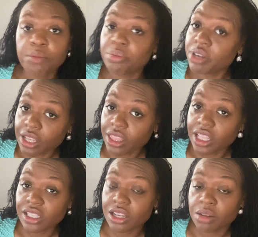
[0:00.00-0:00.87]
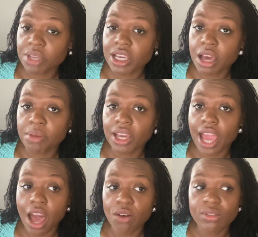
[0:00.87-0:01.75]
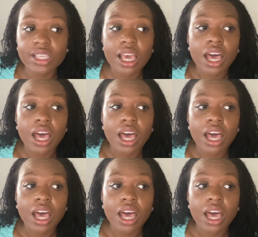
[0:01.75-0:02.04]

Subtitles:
book that's going to be coming out.